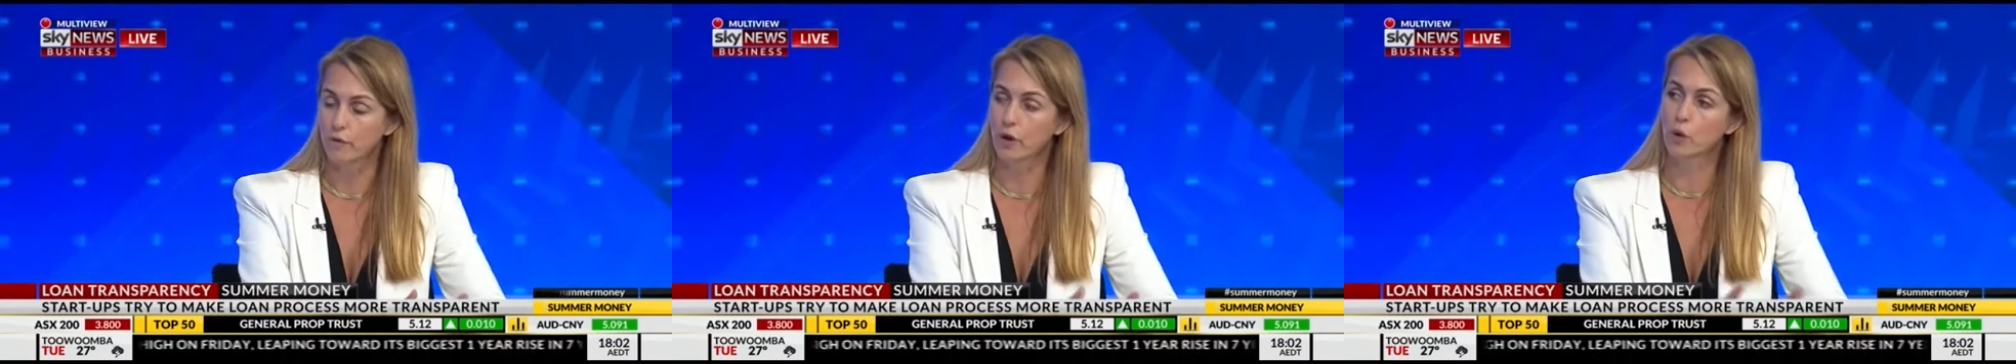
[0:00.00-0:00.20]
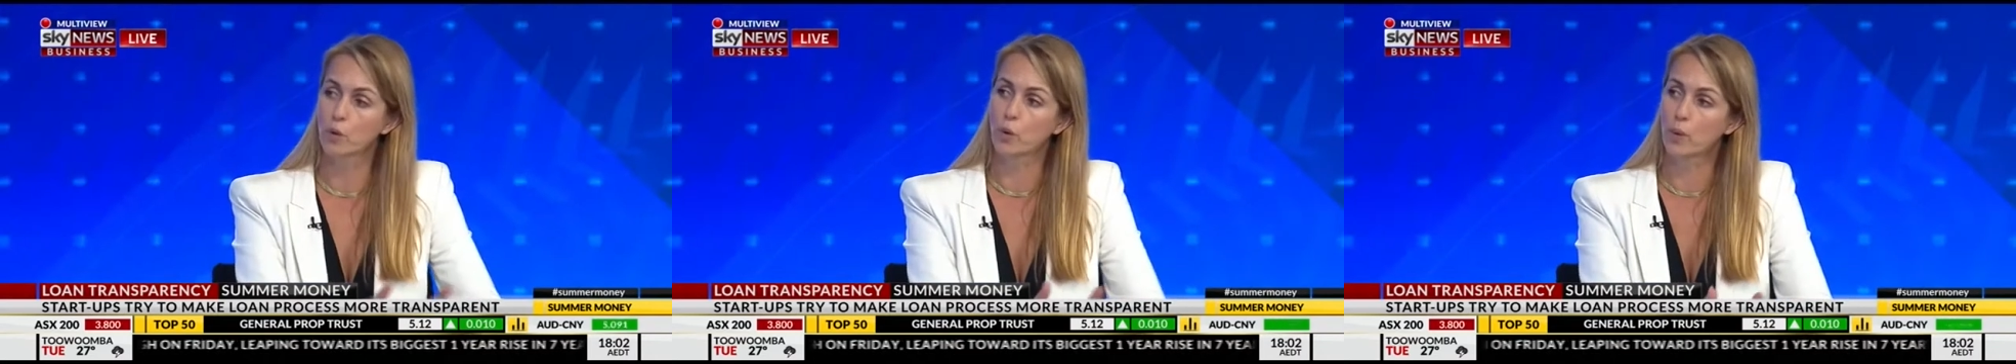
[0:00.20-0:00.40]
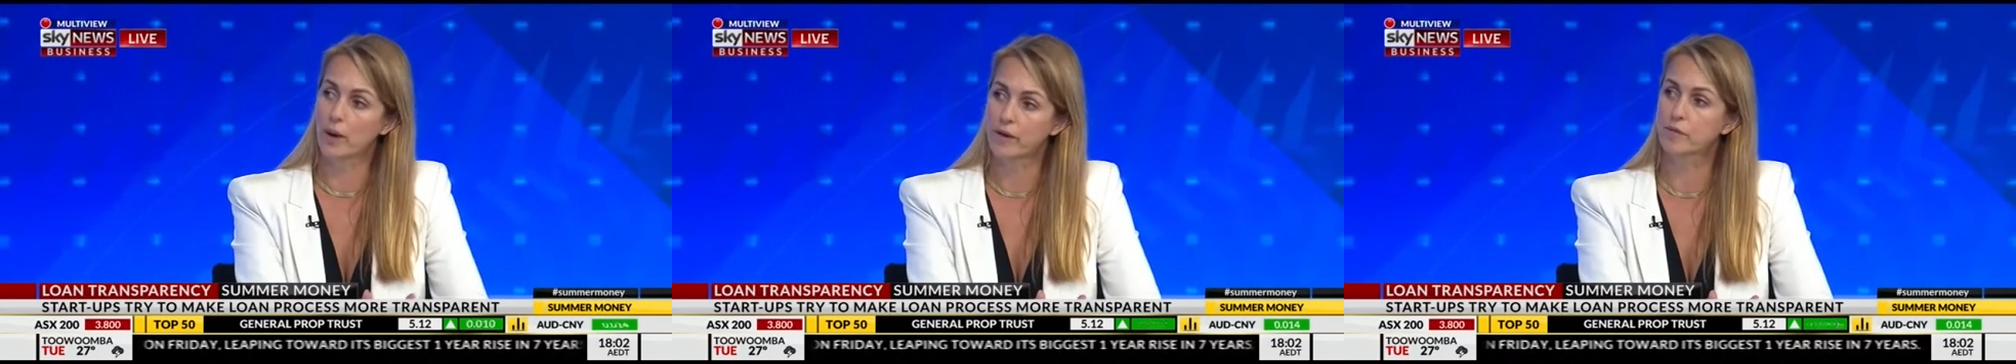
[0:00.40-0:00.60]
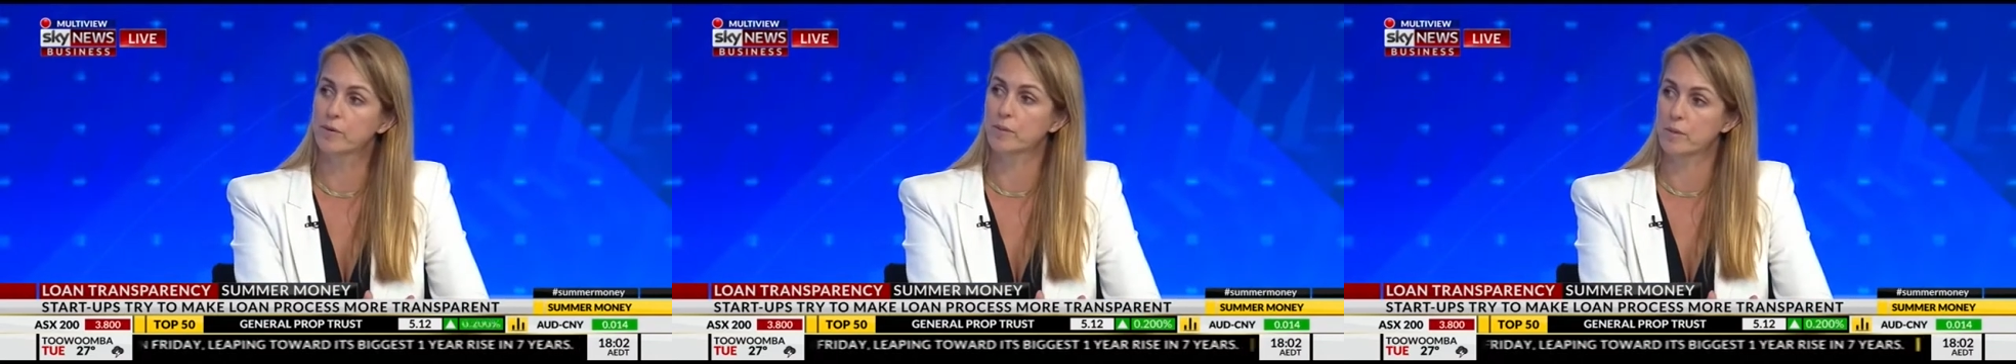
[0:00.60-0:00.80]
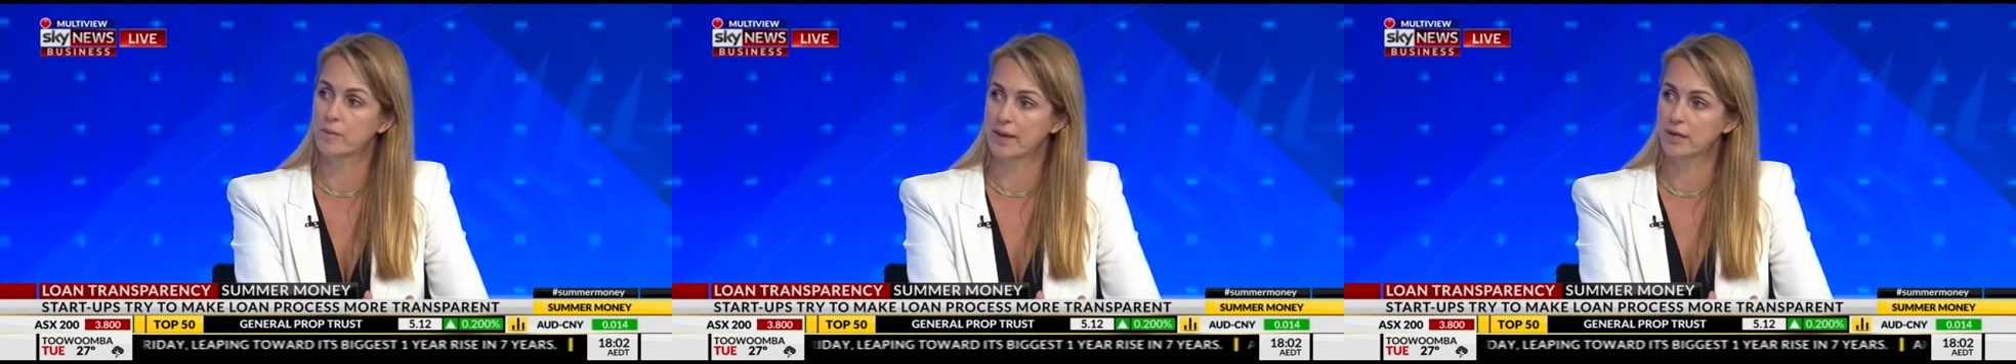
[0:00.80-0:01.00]
a flow away
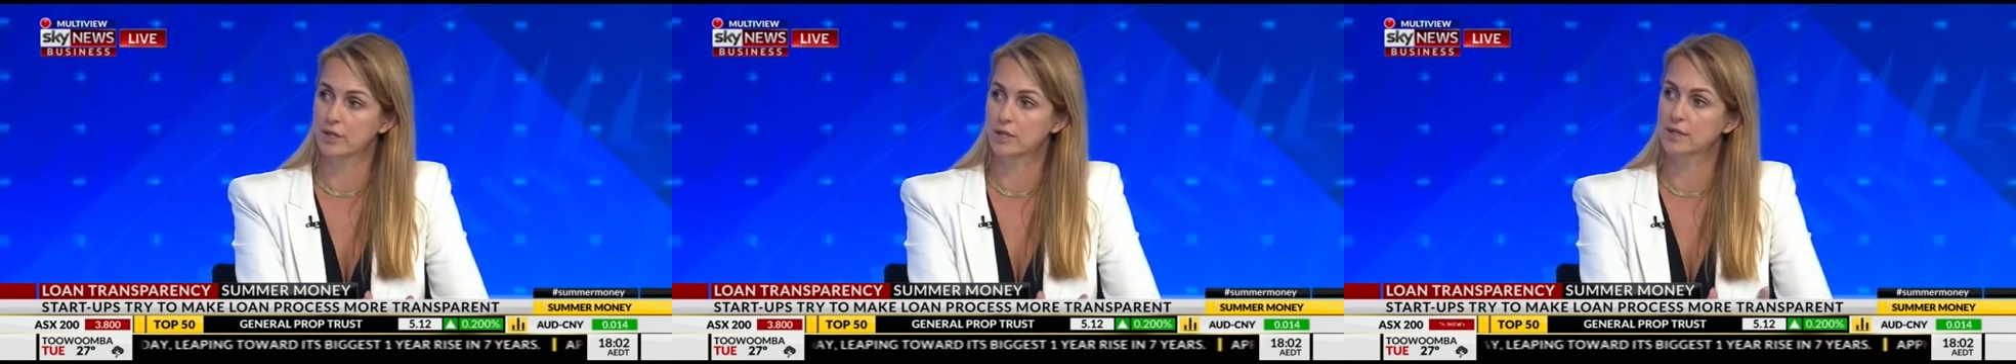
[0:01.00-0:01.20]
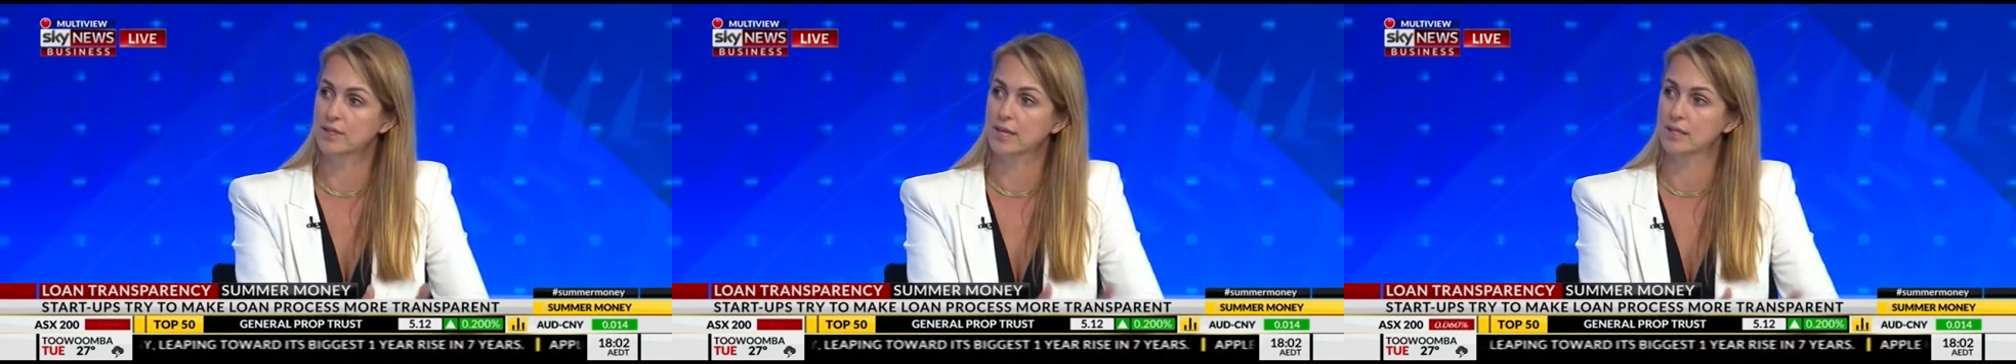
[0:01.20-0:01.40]
from the majors,